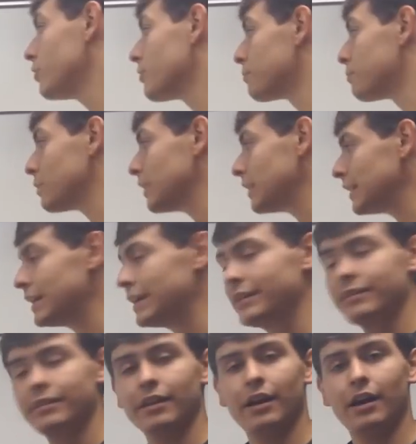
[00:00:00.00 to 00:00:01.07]

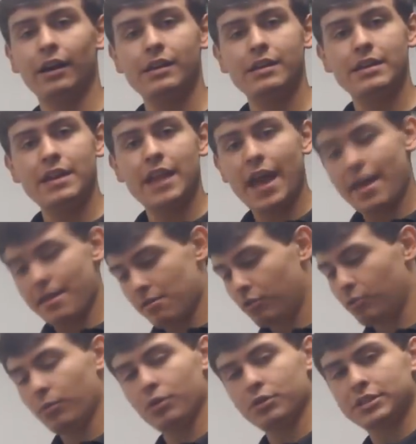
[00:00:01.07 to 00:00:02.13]
complete a net
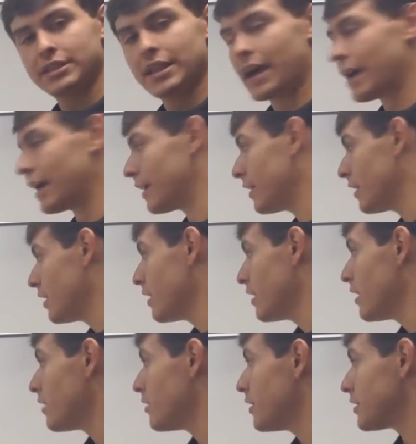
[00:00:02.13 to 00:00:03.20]
almost that
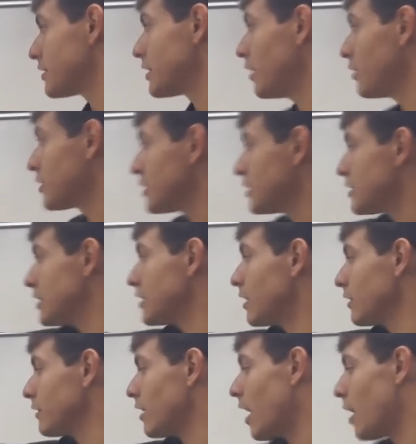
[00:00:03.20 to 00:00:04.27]
the cells can sit
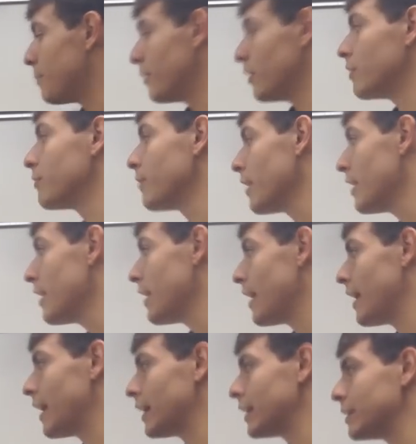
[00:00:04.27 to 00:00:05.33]
on top of,
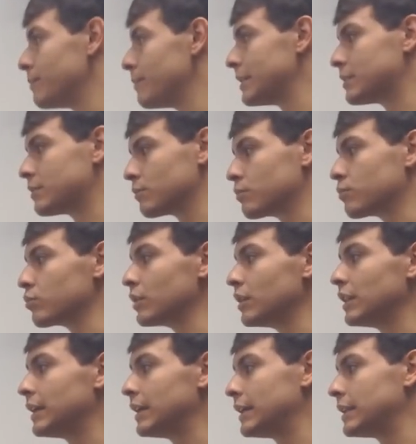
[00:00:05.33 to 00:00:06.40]
and makes it
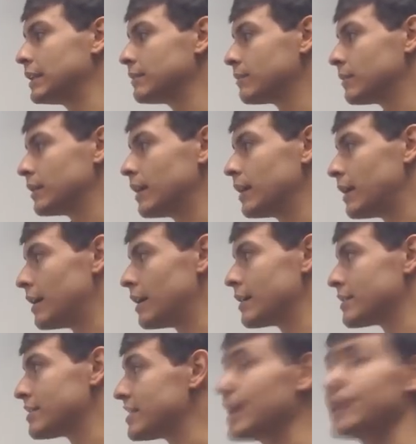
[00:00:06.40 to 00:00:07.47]
really
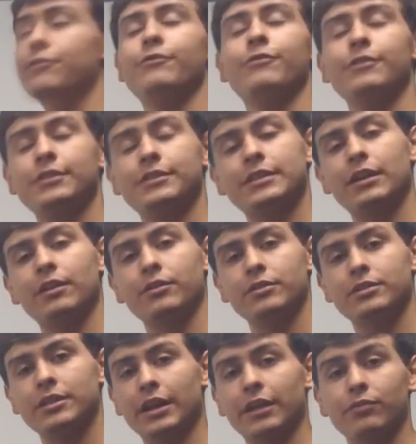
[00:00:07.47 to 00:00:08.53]
safe for the
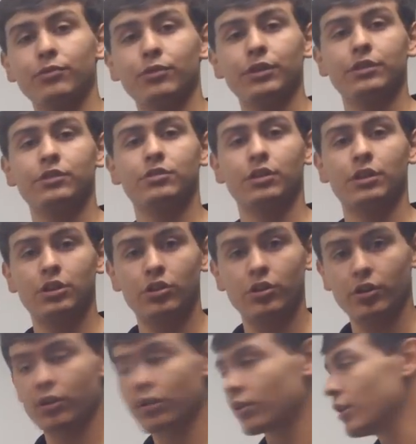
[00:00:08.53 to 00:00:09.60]
cells and really
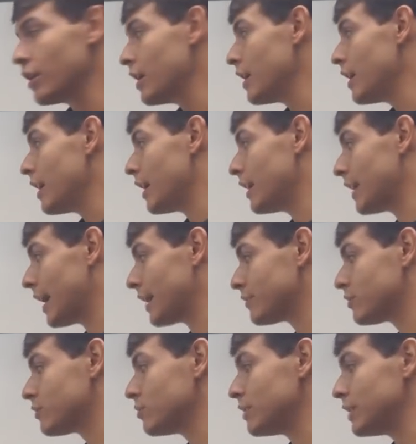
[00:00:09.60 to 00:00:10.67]
secure, and
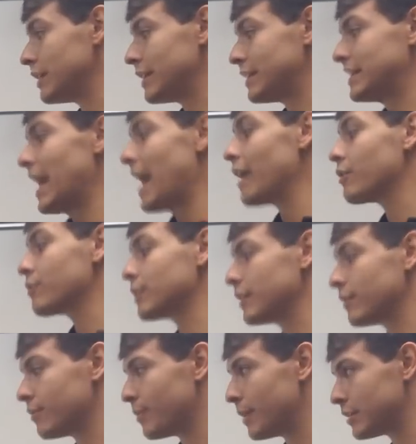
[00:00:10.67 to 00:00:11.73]
adds to the
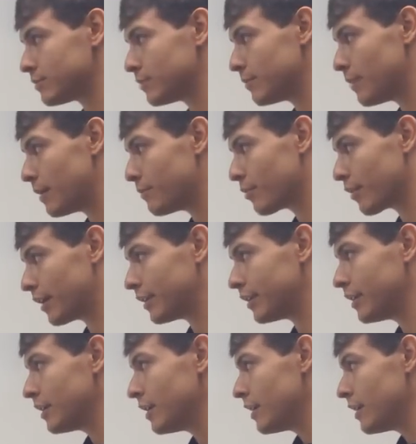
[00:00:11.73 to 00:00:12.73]
integrity of the basement membrane.